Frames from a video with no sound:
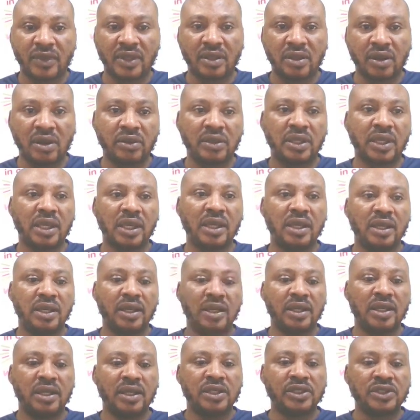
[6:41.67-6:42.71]
Okay.
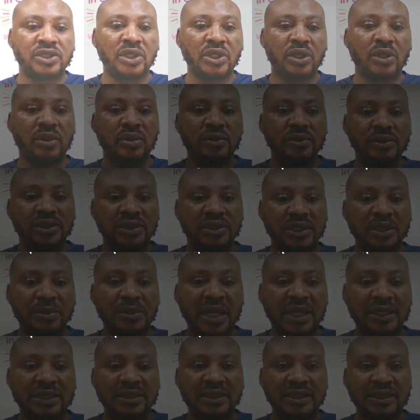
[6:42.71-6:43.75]
So
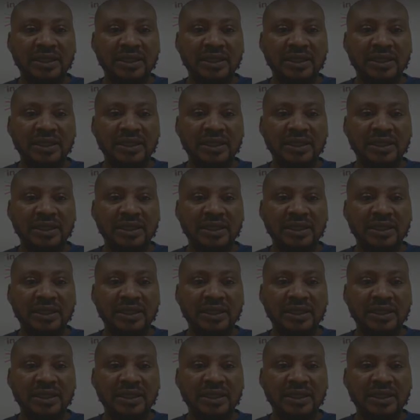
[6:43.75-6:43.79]
similar thing